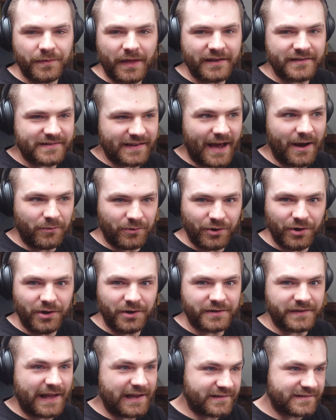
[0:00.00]
They sound
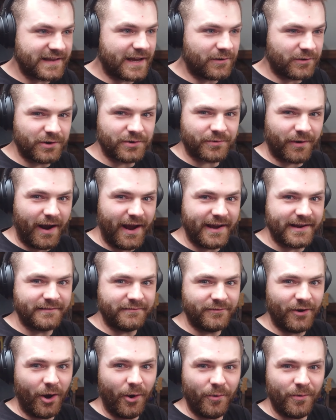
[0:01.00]
good. They sound good, right?
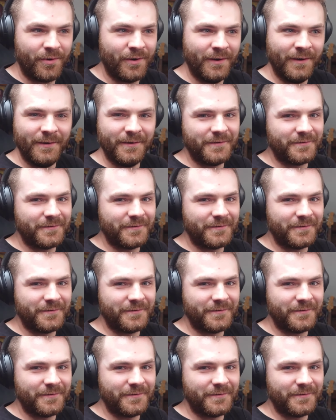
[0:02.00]
No?